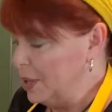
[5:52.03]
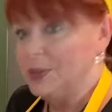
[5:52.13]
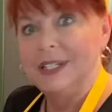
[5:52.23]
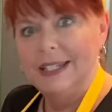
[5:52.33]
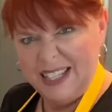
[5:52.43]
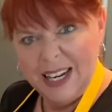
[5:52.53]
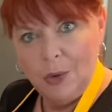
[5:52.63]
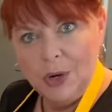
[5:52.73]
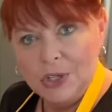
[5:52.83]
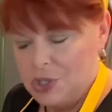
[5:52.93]
melted and
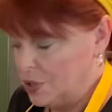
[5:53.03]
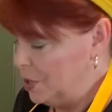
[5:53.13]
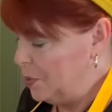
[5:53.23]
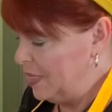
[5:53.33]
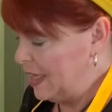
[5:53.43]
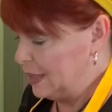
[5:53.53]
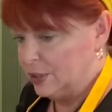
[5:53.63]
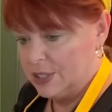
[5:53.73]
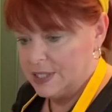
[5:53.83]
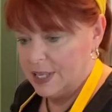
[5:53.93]
I want to show you what
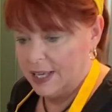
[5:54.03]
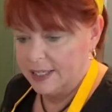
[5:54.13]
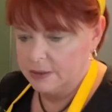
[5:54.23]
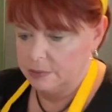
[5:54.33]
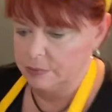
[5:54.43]
that looks like.